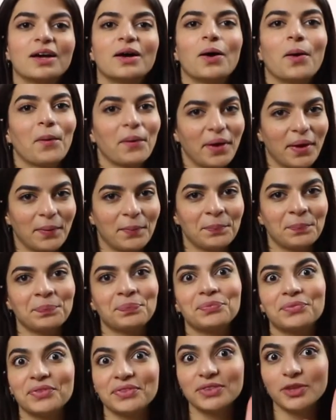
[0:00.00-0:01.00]
Okay,
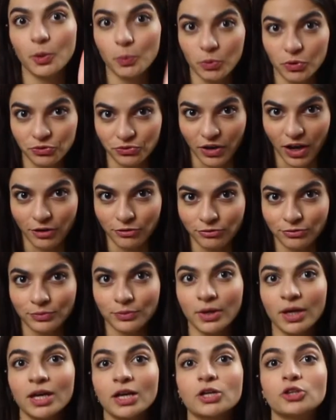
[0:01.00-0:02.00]
number 5,
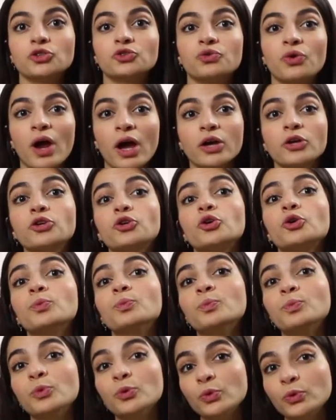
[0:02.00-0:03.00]
track your
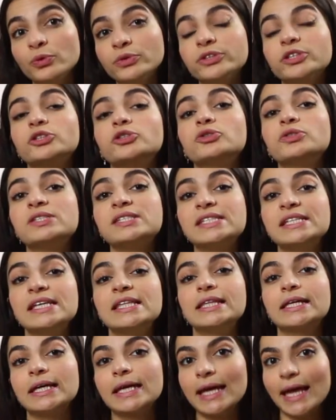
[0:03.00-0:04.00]
mood to see
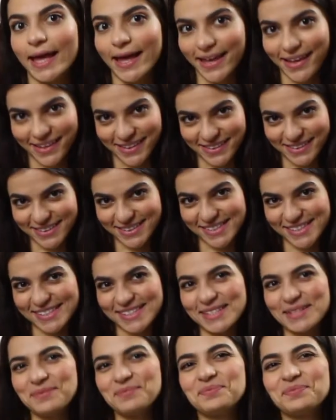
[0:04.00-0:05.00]
the gains.
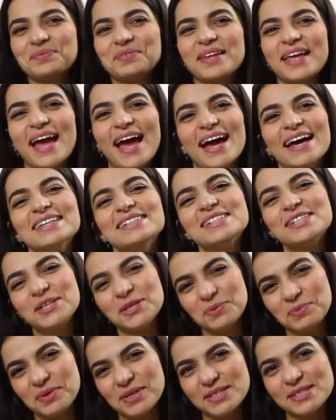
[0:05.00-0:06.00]
As
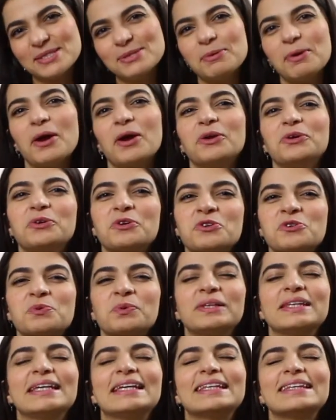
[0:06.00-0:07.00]
humans, we are
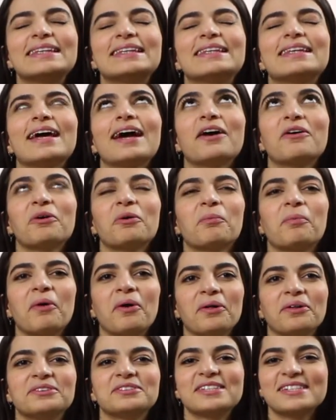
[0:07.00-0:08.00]
usually
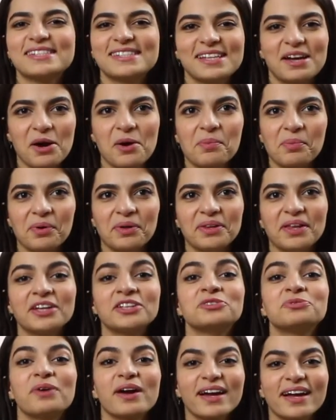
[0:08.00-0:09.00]
terrible
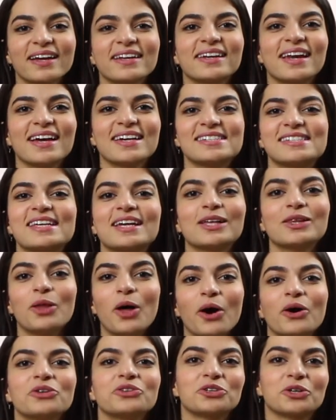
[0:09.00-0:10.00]
at recognizing
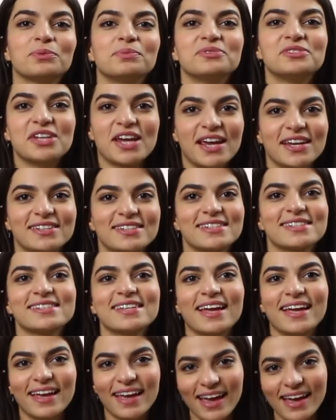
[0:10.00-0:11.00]
long-term changes
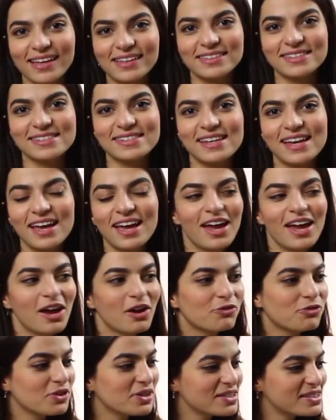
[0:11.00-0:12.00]
and gains.
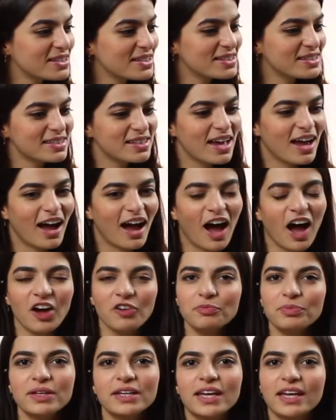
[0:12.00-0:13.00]
For instance,
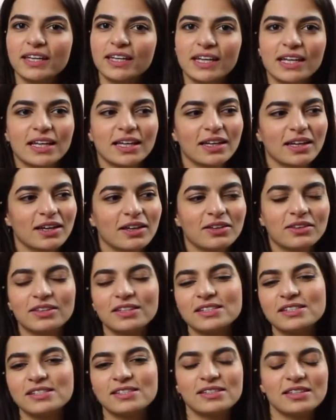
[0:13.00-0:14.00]
I've been hitting
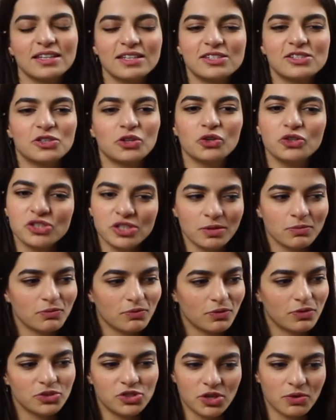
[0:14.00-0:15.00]
this new
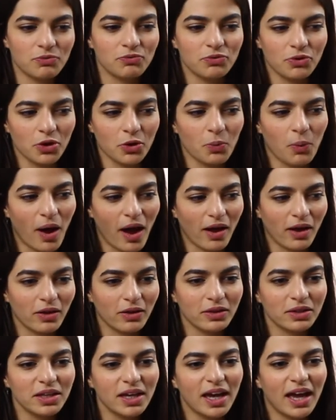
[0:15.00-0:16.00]
gym for a
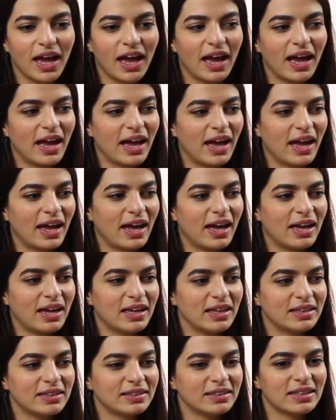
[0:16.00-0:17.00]
while,
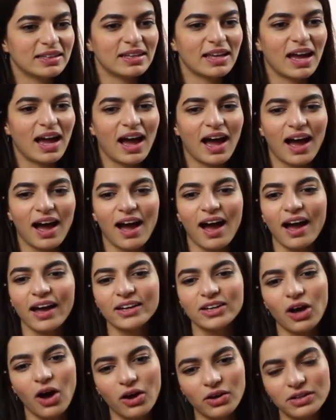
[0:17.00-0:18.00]
and
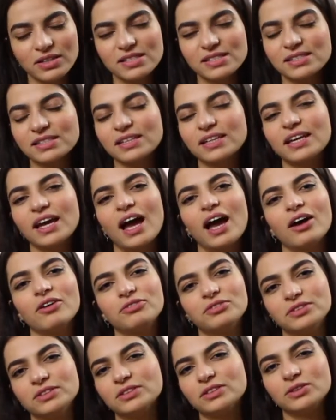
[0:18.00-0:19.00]
I honestly
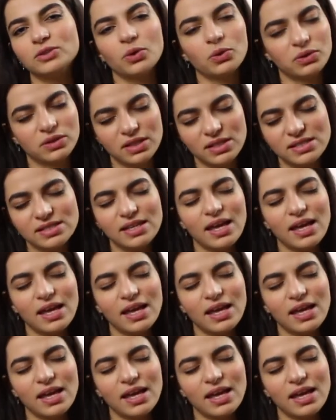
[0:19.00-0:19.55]
haven't noticed